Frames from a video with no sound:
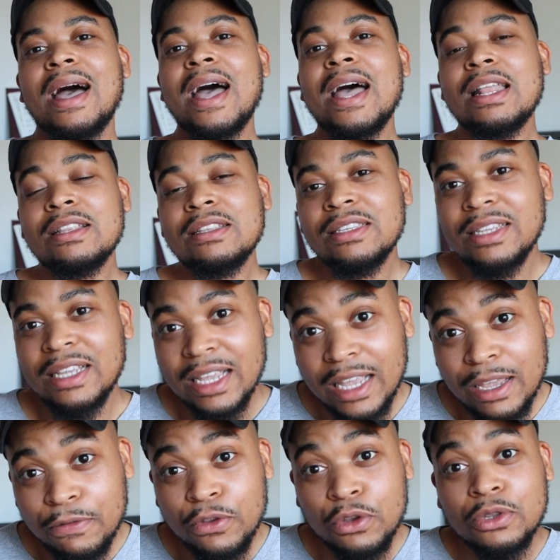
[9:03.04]
And
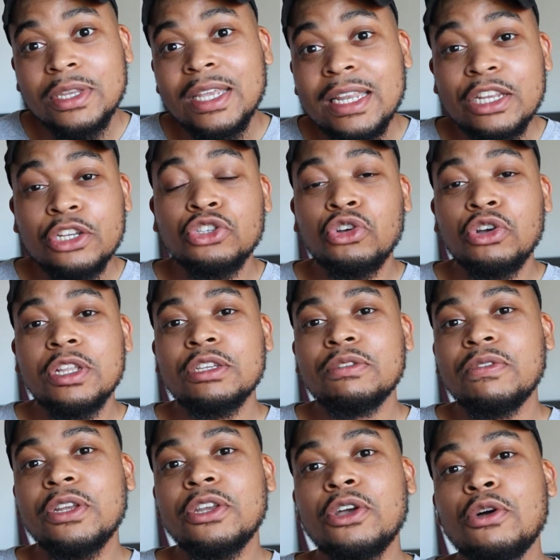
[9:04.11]
if you did enjoy
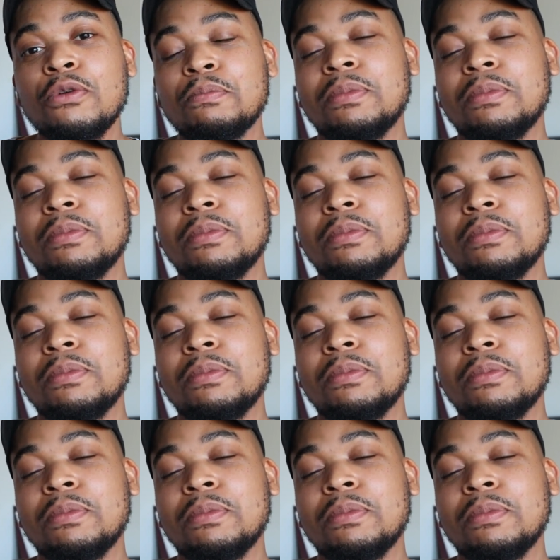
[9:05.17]
this video,